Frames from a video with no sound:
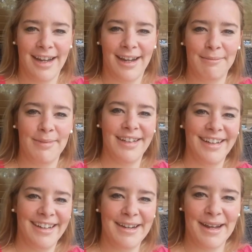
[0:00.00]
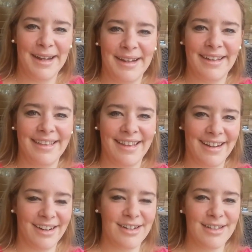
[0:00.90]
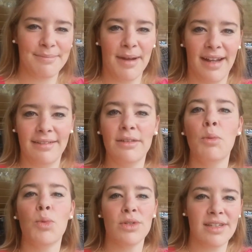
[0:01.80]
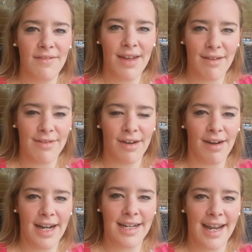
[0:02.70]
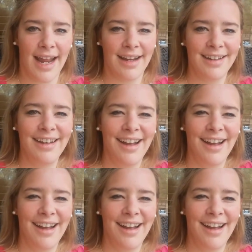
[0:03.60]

time and the nurse, but we'll save that for a rainy day.